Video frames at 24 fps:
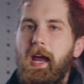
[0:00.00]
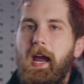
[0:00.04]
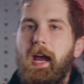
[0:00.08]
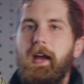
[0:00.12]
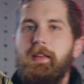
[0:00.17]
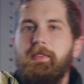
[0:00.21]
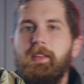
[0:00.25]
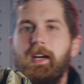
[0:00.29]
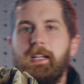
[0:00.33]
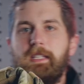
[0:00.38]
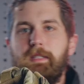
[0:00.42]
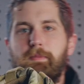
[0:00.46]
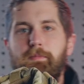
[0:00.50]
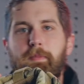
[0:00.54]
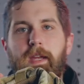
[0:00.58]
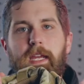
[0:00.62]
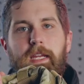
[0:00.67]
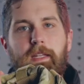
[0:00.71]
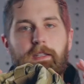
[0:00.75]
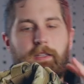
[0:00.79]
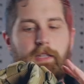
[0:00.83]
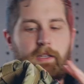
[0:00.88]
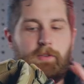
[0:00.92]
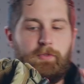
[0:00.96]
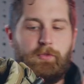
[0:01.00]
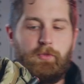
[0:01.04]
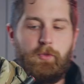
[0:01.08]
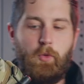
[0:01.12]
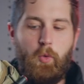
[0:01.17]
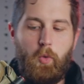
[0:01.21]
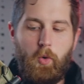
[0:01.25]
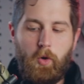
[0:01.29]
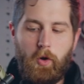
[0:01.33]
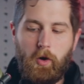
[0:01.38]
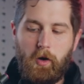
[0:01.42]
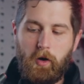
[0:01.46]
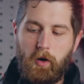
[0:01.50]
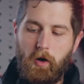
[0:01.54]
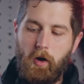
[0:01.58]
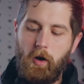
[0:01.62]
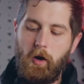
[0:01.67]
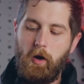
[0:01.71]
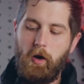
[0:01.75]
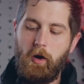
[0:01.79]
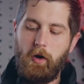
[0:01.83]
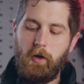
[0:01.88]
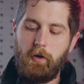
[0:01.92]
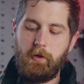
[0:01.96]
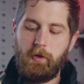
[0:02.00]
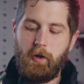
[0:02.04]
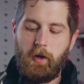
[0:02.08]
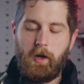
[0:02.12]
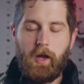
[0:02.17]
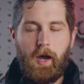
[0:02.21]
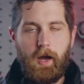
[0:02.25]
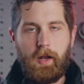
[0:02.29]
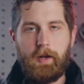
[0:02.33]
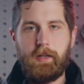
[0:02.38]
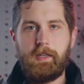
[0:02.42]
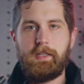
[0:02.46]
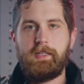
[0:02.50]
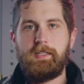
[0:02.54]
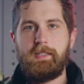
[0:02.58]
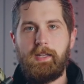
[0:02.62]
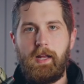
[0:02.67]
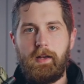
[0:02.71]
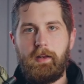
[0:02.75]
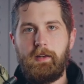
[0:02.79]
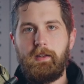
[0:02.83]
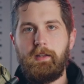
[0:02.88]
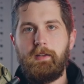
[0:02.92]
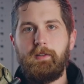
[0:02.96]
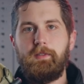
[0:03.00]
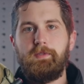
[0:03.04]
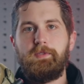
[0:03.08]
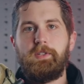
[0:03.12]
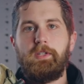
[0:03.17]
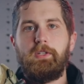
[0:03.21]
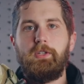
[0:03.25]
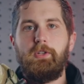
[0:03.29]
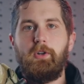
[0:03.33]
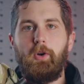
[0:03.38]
And that's mainly for our narcotic sedatives.